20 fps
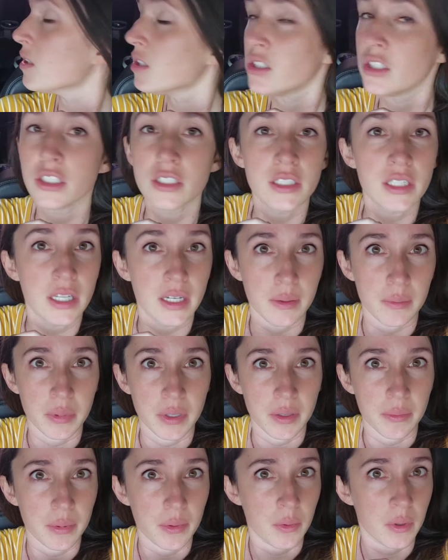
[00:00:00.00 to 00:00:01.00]
Just kidding,
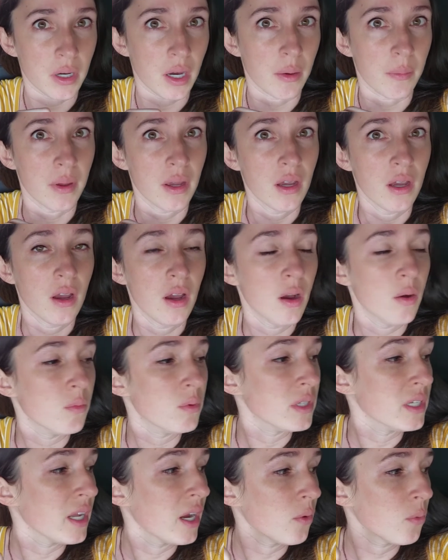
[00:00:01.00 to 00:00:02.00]
Penelope woke up.
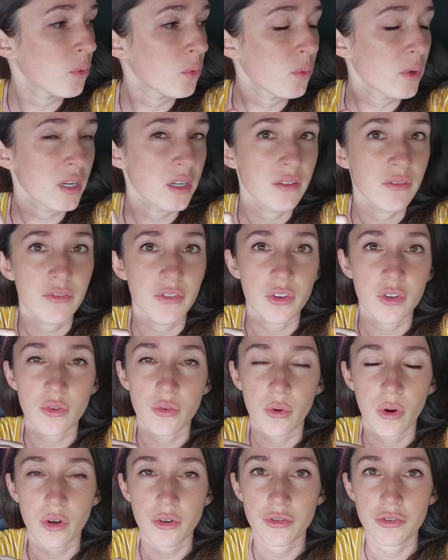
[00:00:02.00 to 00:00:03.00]
But now we're waiting for the
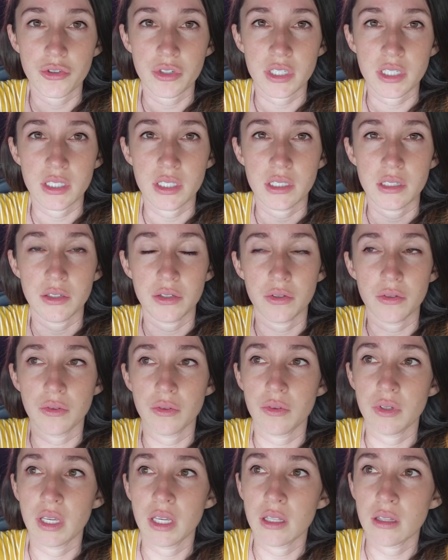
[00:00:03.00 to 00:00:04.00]
groceries
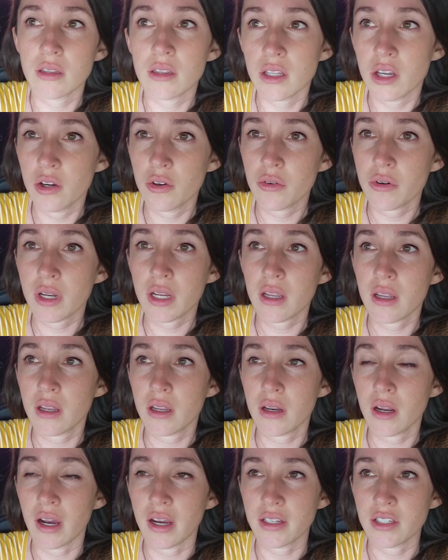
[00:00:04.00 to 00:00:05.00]
to get
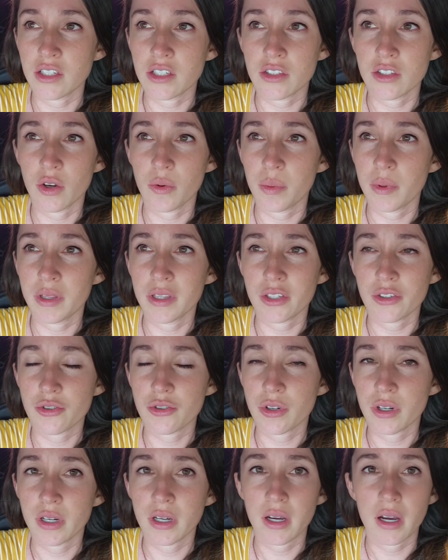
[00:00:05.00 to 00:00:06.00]
loaded. I just opened the
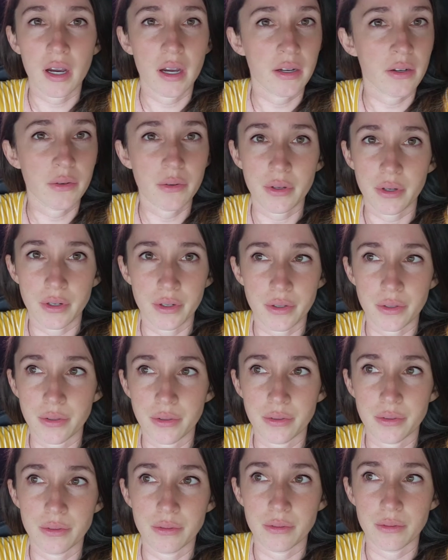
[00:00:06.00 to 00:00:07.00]
trunk, I don't
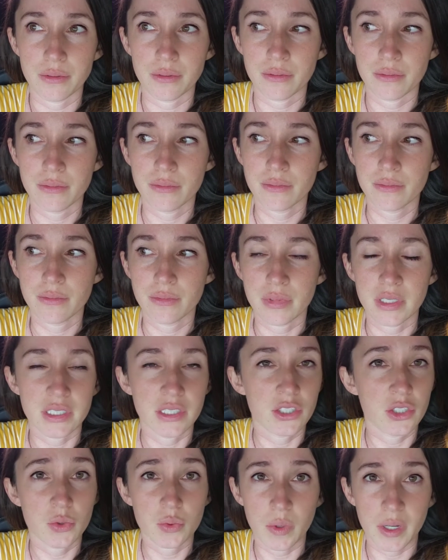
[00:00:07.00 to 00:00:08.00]
know,
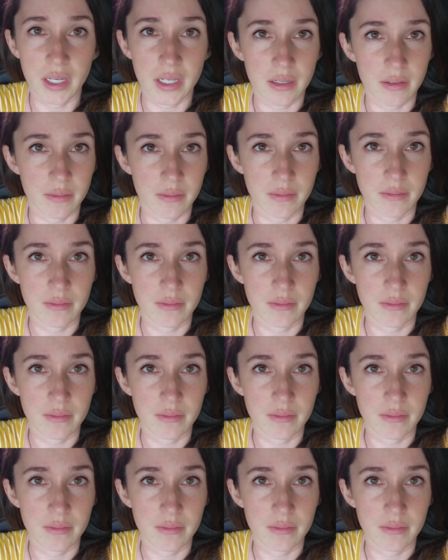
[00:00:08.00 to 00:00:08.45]
and just wait.